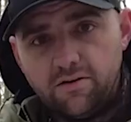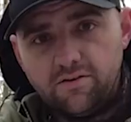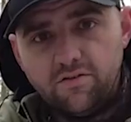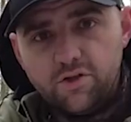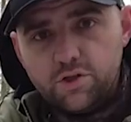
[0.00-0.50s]
it
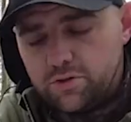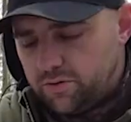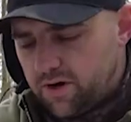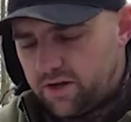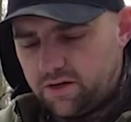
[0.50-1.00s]
to this tree
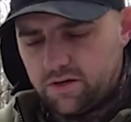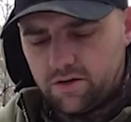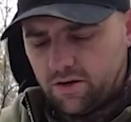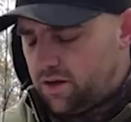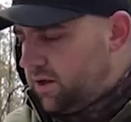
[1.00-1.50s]
right here.
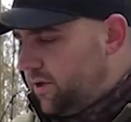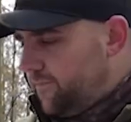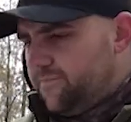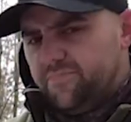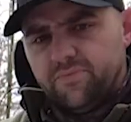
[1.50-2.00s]

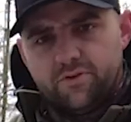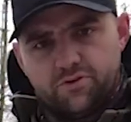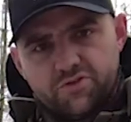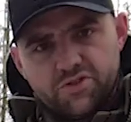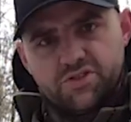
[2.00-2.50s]

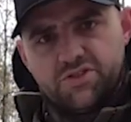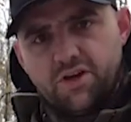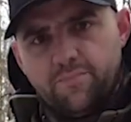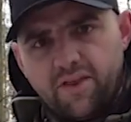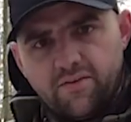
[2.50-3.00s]
There's a
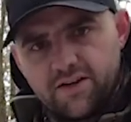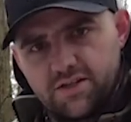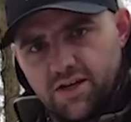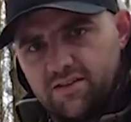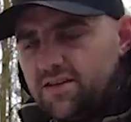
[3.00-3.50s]
stump that I've
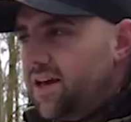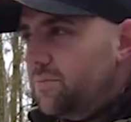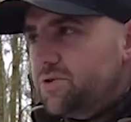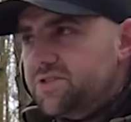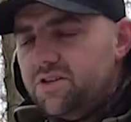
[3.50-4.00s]
actually got the
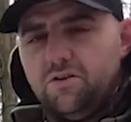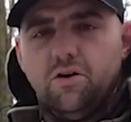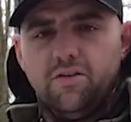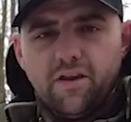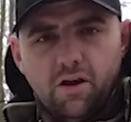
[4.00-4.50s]
camera sitting
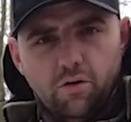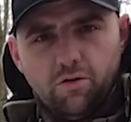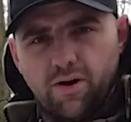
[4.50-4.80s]
on that I know the